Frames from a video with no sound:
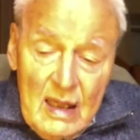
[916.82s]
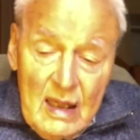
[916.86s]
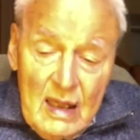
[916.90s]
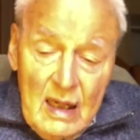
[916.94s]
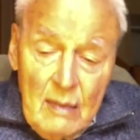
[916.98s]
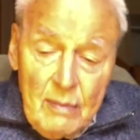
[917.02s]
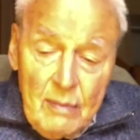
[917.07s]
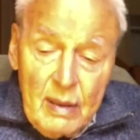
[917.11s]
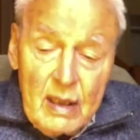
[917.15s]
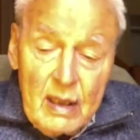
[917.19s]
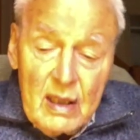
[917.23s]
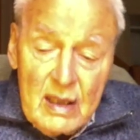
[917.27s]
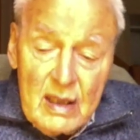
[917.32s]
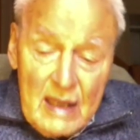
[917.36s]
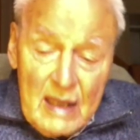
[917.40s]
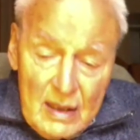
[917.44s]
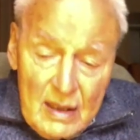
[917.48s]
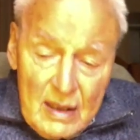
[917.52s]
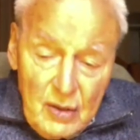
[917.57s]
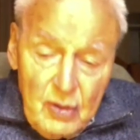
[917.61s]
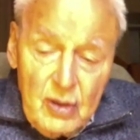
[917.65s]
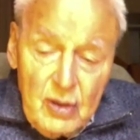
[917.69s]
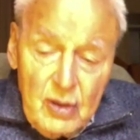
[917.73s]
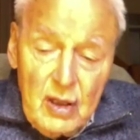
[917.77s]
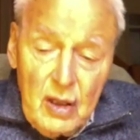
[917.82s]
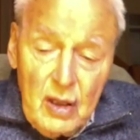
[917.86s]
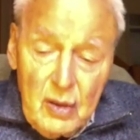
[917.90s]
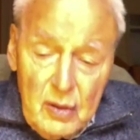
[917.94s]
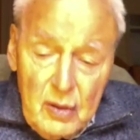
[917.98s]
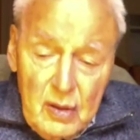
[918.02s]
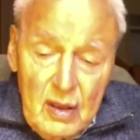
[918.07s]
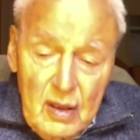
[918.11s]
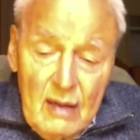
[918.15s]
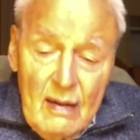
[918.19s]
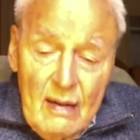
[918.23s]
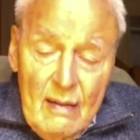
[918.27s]
because as you
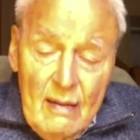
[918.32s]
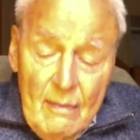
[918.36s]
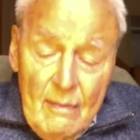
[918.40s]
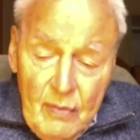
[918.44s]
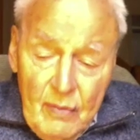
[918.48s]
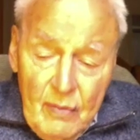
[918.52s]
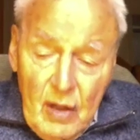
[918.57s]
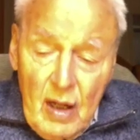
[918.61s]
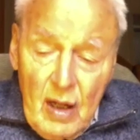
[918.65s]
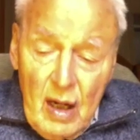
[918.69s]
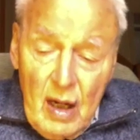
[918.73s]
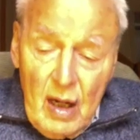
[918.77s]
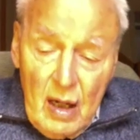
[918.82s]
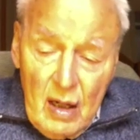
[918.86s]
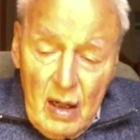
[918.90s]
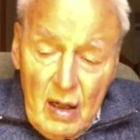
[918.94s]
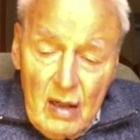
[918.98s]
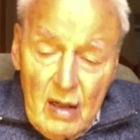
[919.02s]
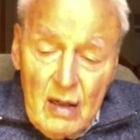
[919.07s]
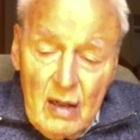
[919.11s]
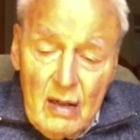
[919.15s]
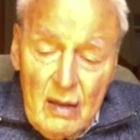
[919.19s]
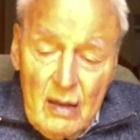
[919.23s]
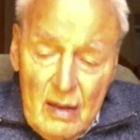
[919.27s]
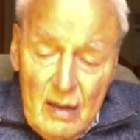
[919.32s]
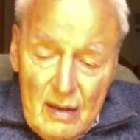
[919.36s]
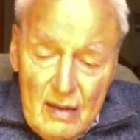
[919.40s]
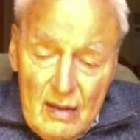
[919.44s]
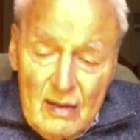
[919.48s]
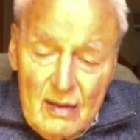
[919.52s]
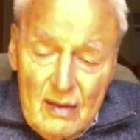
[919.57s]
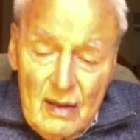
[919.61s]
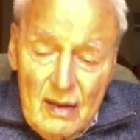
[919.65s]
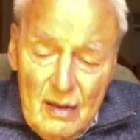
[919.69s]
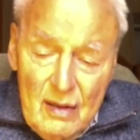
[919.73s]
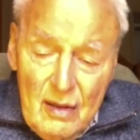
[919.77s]
know,
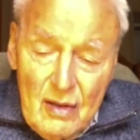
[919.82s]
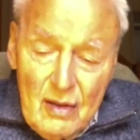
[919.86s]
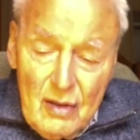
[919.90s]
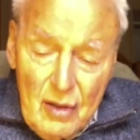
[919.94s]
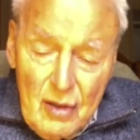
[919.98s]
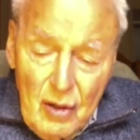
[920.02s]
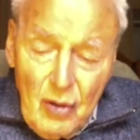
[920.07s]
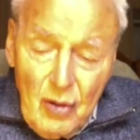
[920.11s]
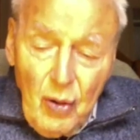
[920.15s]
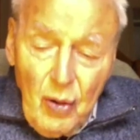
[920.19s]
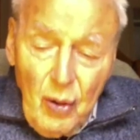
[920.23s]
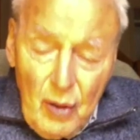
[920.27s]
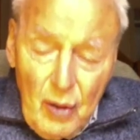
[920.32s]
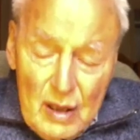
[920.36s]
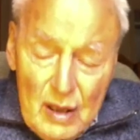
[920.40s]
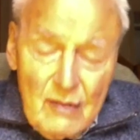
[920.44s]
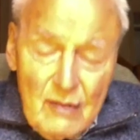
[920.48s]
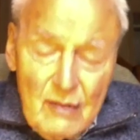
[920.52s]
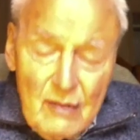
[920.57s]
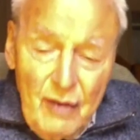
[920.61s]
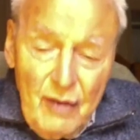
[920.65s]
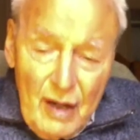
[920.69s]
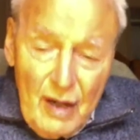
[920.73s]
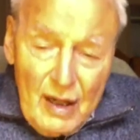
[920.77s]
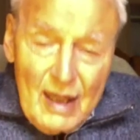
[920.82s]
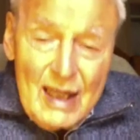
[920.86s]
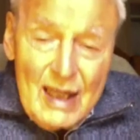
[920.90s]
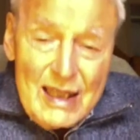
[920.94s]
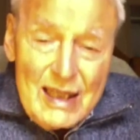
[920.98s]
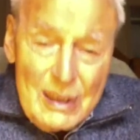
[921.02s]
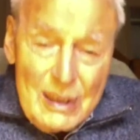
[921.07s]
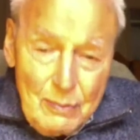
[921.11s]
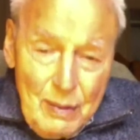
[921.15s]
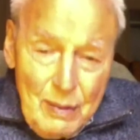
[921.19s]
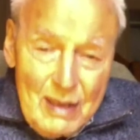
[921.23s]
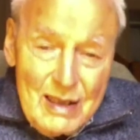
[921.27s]
the law is very
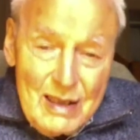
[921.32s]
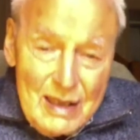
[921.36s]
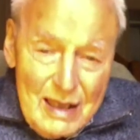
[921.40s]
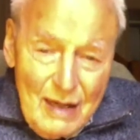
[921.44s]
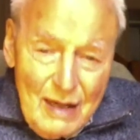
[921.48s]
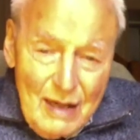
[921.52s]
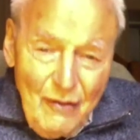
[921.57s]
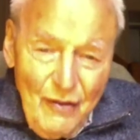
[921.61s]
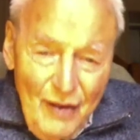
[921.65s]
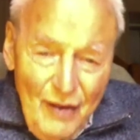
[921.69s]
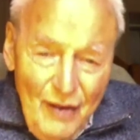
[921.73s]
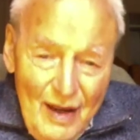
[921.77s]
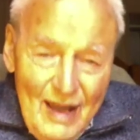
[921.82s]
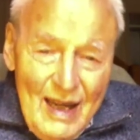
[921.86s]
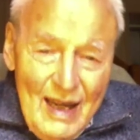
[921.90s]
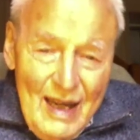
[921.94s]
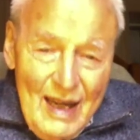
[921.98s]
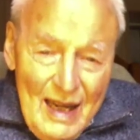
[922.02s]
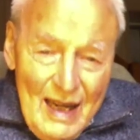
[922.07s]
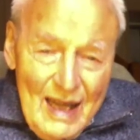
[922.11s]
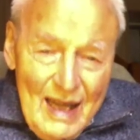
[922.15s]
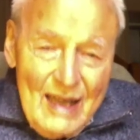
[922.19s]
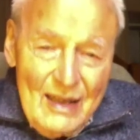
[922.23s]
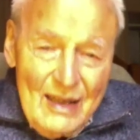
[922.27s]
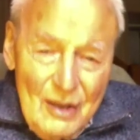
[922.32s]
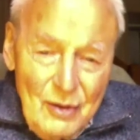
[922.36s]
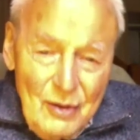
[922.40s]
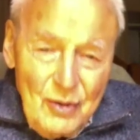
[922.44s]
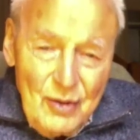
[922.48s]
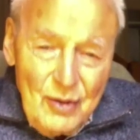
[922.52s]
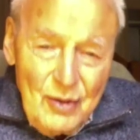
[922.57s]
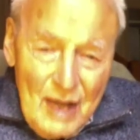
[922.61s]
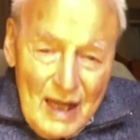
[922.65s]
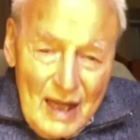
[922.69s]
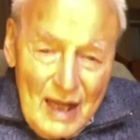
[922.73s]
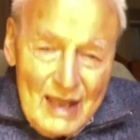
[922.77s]
expensive in the
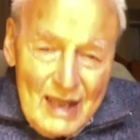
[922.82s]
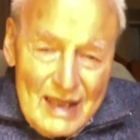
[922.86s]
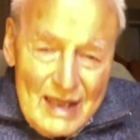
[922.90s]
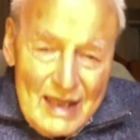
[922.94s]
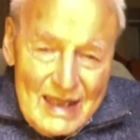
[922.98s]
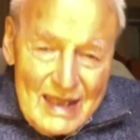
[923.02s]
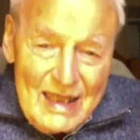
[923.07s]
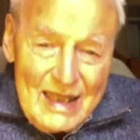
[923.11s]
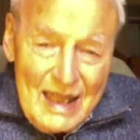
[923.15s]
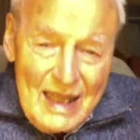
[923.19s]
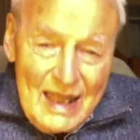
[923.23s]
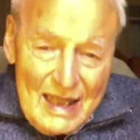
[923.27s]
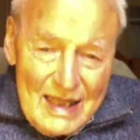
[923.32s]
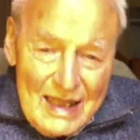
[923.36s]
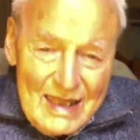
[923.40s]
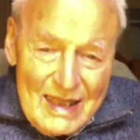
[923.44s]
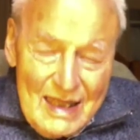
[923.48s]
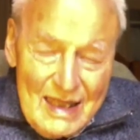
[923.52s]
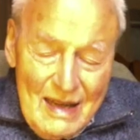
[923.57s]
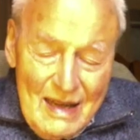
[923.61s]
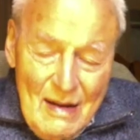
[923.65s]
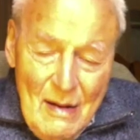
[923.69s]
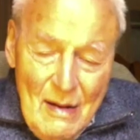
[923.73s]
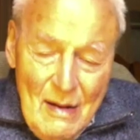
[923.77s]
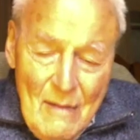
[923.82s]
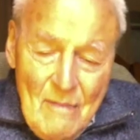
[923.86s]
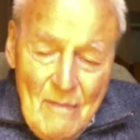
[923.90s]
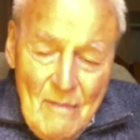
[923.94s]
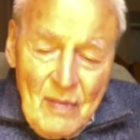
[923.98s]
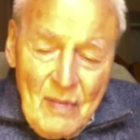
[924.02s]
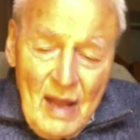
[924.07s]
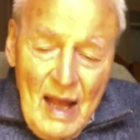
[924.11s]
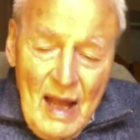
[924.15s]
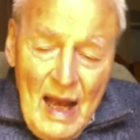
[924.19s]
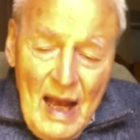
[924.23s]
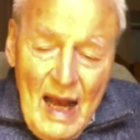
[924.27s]
United States.
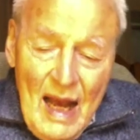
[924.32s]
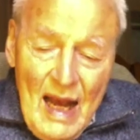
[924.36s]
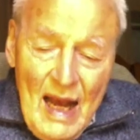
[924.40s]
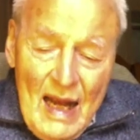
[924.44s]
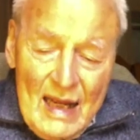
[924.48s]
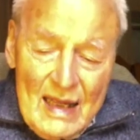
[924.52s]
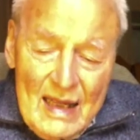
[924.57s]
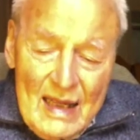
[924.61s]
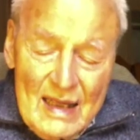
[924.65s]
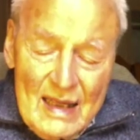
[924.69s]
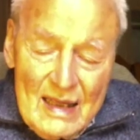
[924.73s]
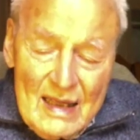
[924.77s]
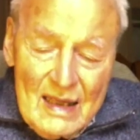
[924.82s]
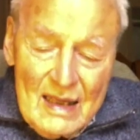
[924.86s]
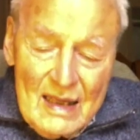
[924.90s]
And